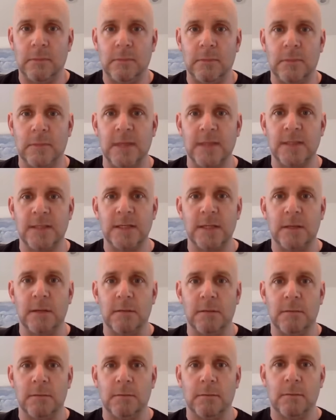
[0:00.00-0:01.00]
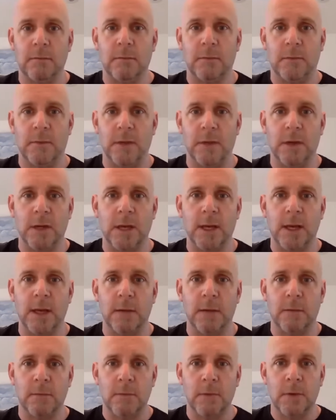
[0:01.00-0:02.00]
That's it. There you
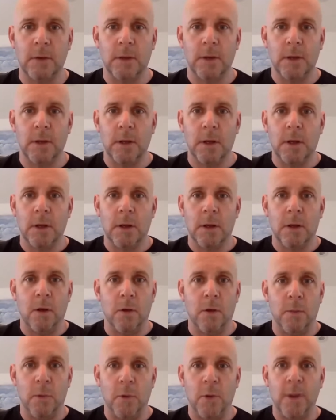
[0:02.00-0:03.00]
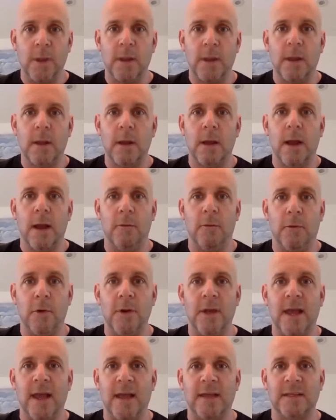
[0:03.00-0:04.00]
go. Whole point I wrote
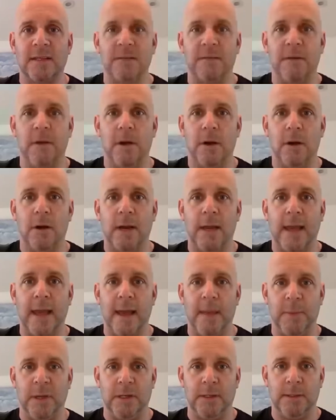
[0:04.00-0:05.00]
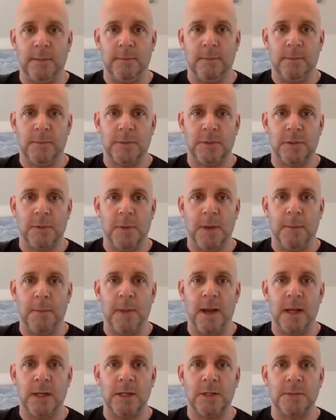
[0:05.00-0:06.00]
it as if it already happened. So my
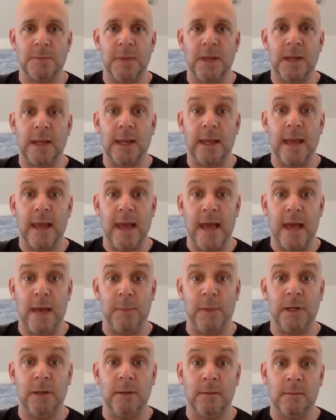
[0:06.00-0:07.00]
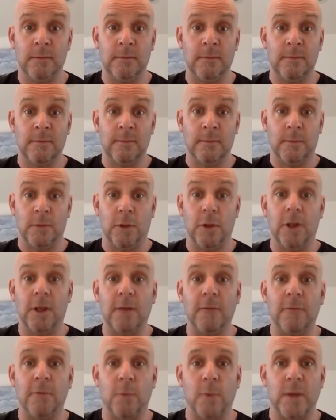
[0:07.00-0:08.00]
mind is making it happen,
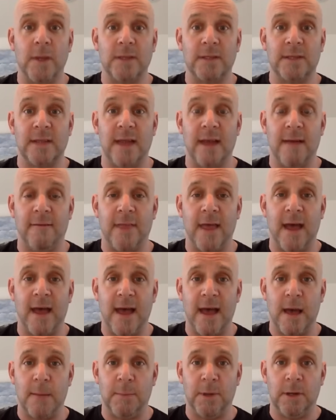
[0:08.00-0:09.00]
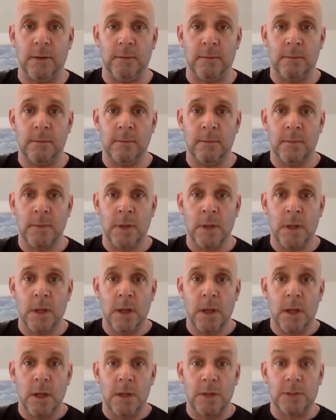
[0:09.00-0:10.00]
looking for ways to have that happen.
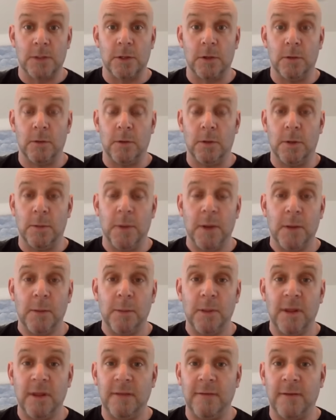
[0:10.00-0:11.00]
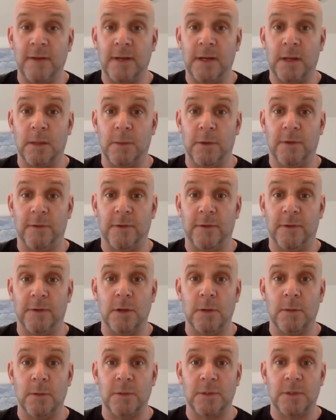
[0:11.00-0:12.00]
So you better believe finding a perfect
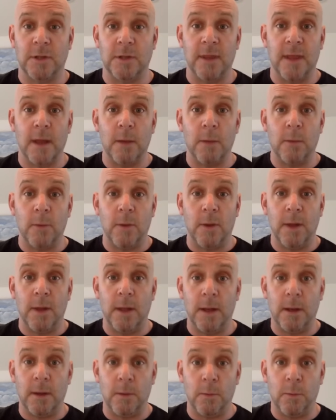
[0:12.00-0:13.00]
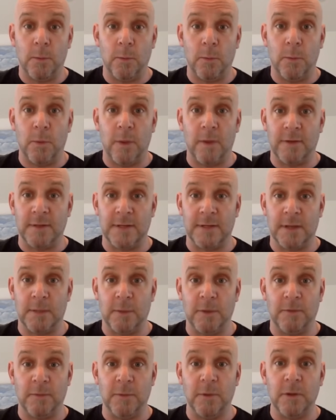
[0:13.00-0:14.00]
home was on that when every time
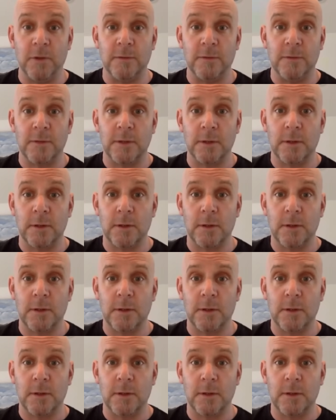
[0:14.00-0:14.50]
we've moved.